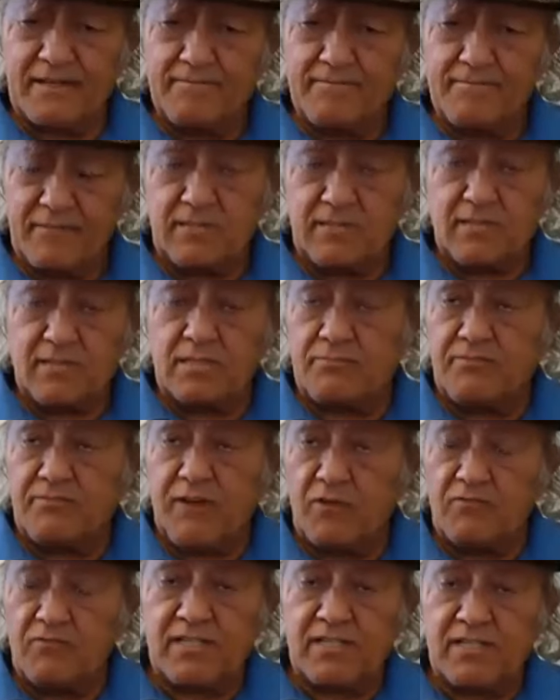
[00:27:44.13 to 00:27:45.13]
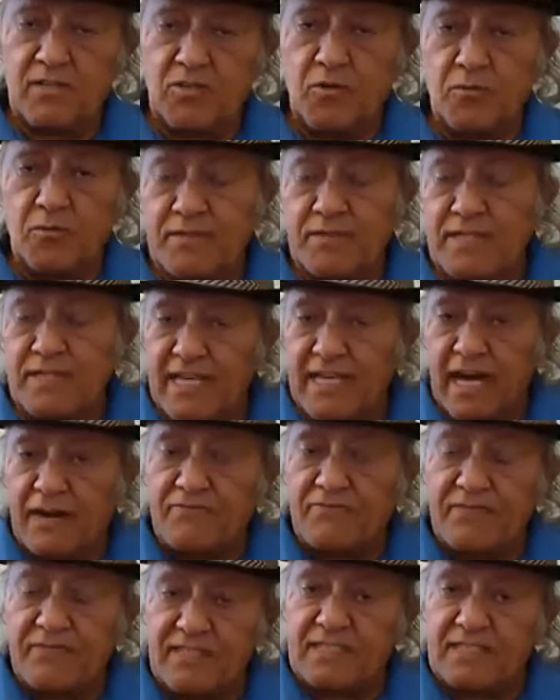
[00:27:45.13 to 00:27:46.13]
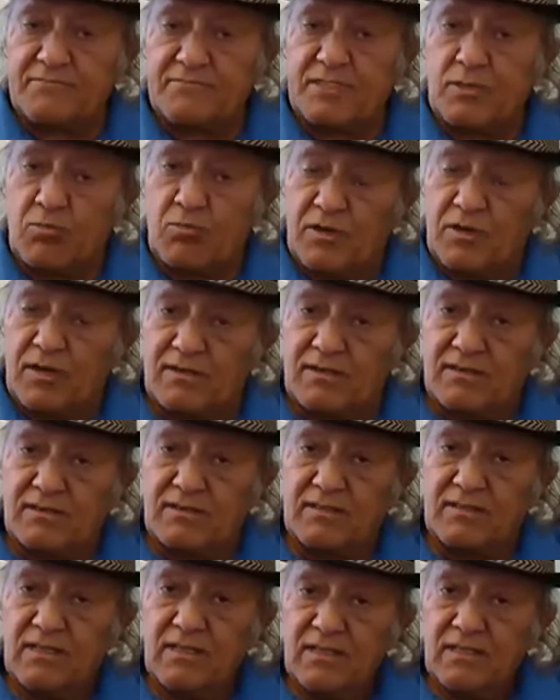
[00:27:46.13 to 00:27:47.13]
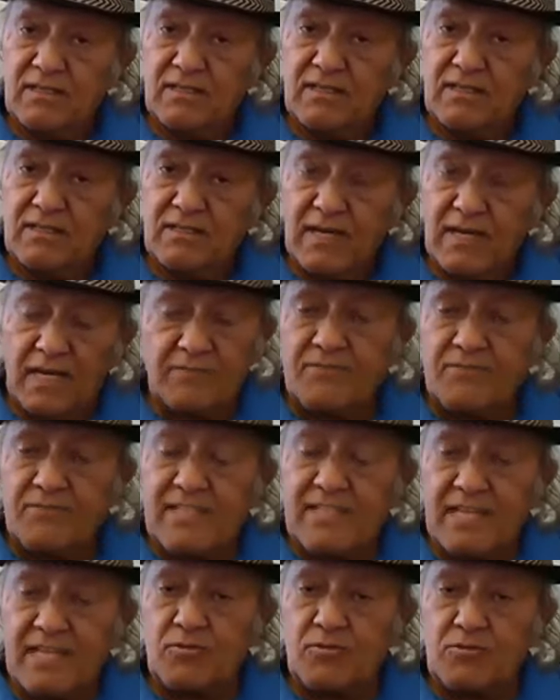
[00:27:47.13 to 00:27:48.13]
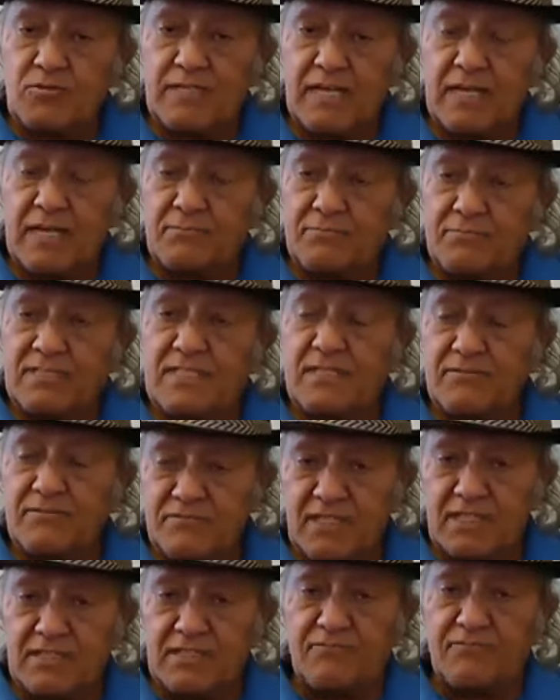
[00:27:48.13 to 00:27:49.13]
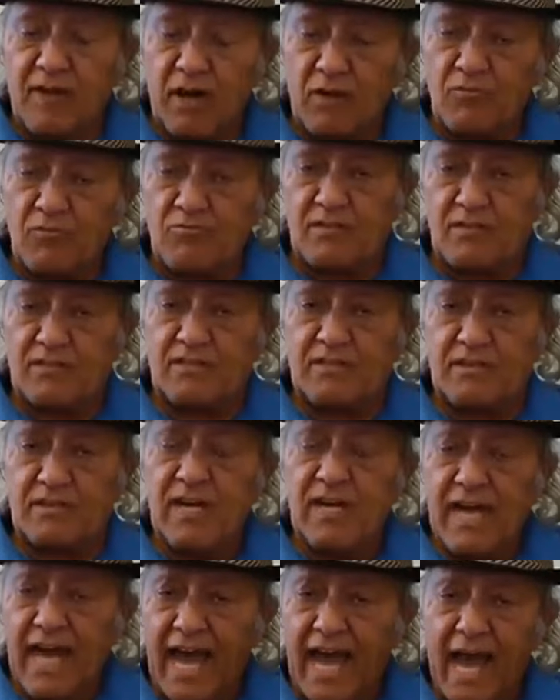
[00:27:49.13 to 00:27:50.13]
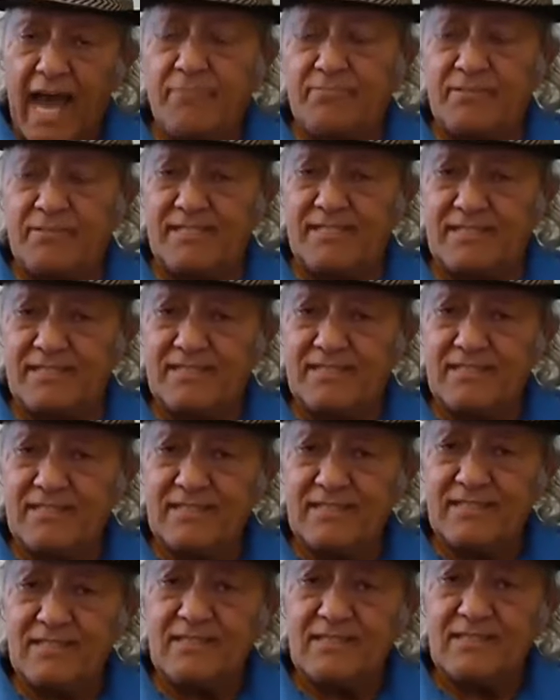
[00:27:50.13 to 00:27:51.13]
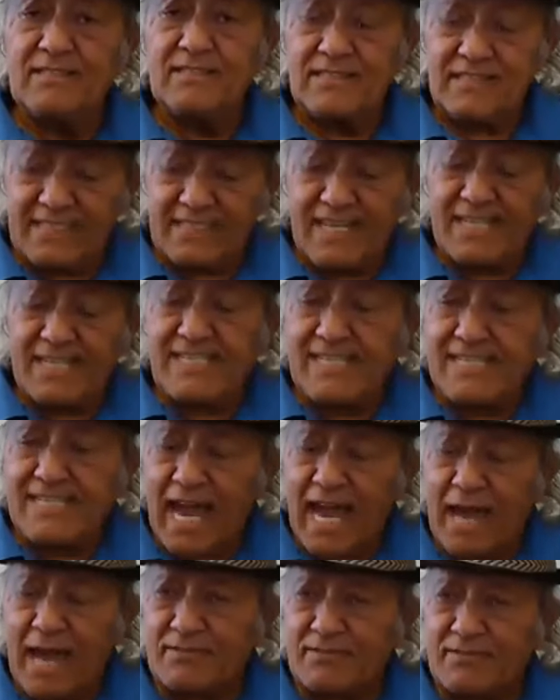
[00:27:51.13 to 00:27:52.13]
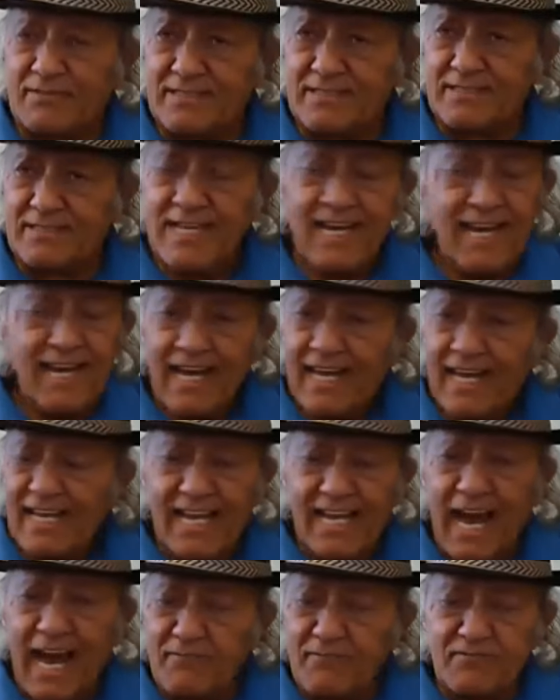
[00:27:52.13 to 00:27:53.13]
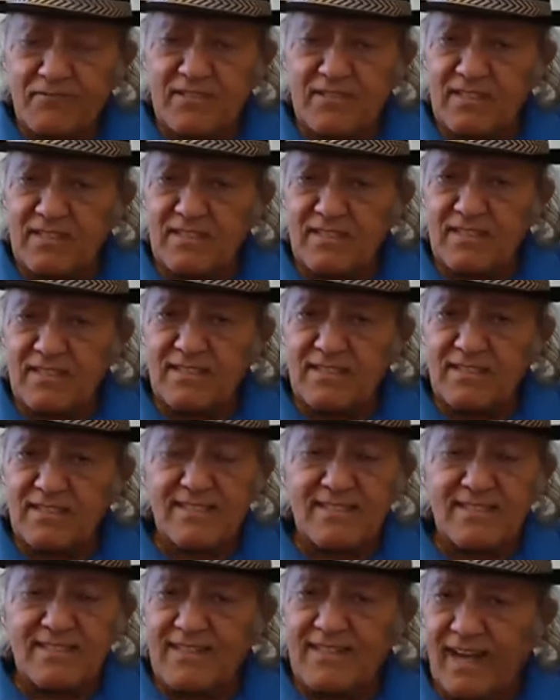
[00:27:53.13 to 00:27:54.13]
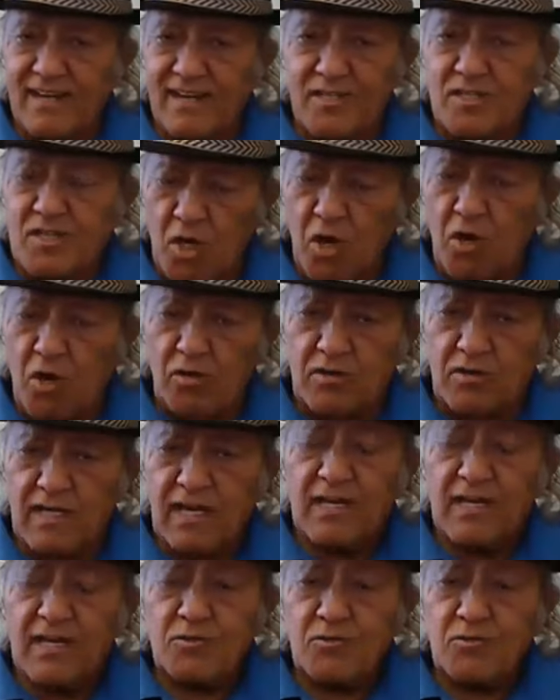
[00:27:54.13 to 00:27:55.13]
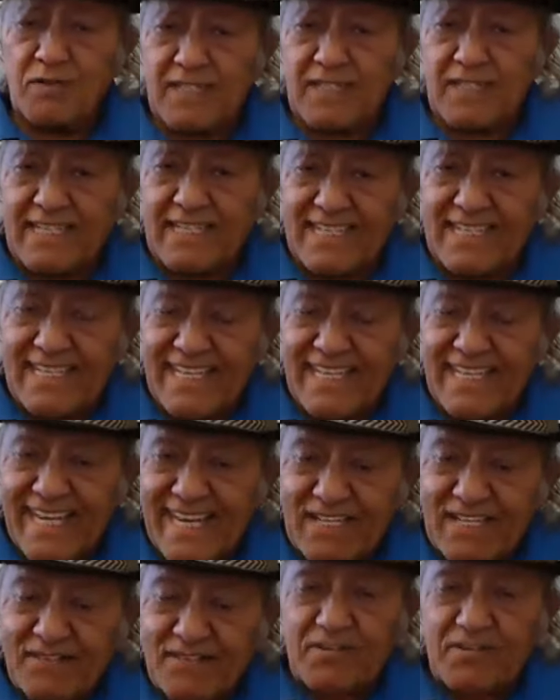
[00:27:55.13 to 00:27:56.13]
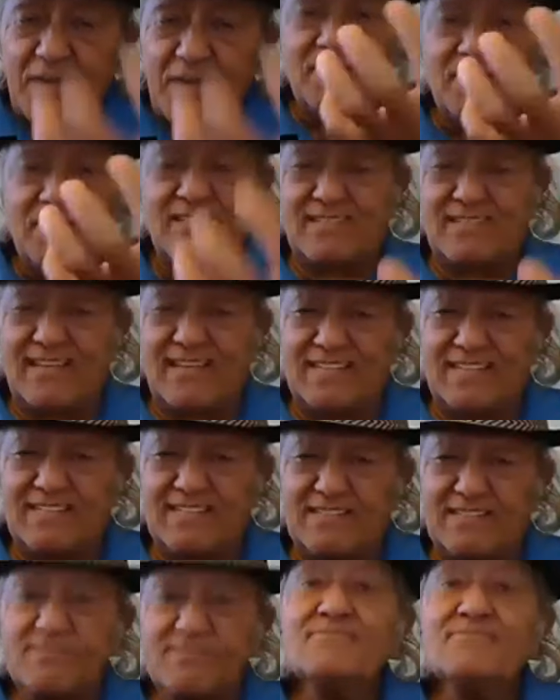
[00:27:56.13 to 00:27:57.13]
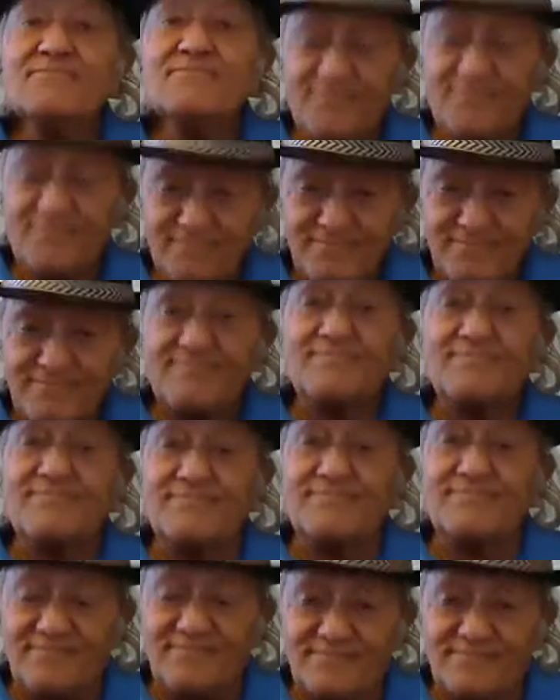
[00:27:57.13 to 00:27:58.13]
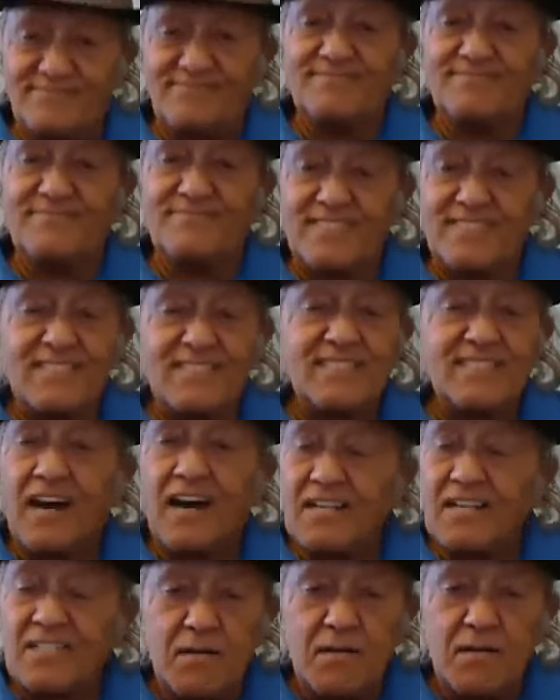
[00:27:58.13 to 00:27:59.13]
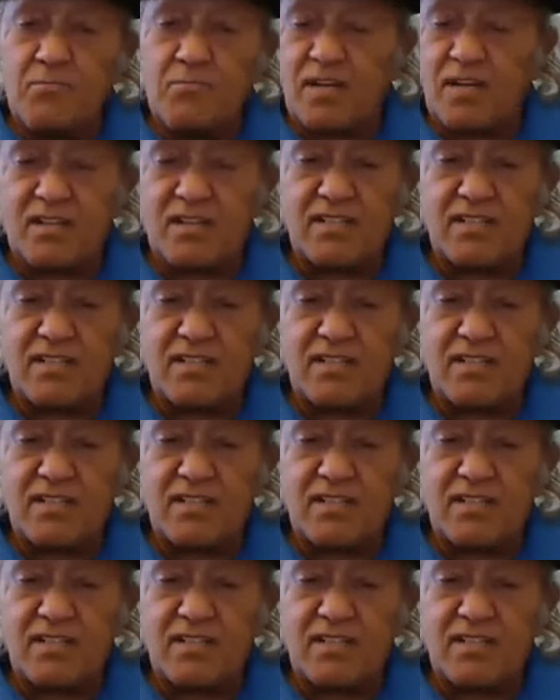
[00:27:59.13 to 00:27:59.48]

This is the foundation, opening a laughing club in the world. And we can do that because we are the founder of happiness, creating happiness. Laughter is not joke. You're creating from inside. It's not in book.